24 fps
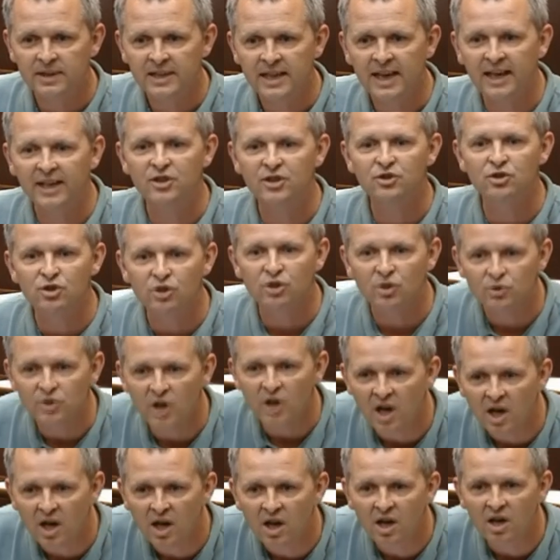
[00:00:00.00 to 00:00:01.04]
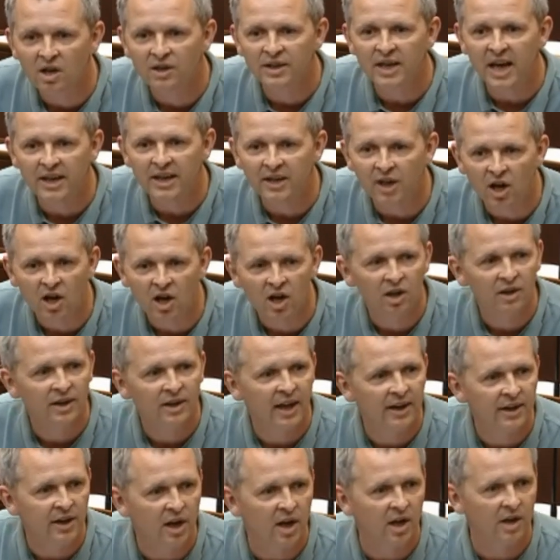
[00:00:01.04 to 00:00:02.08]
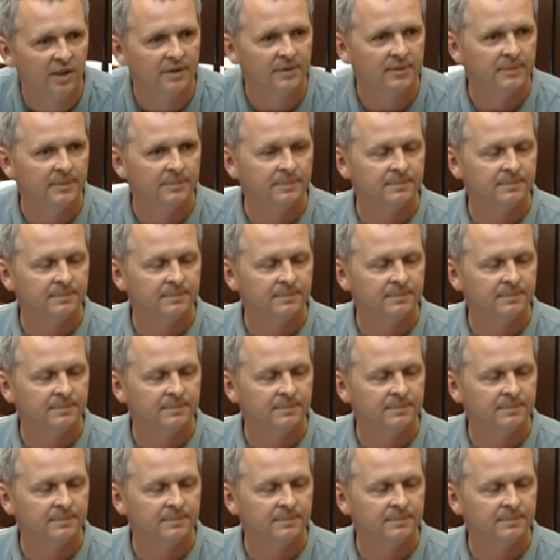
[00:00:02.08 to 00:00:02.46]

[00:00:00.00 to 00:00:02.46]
And it just goes on and on and on.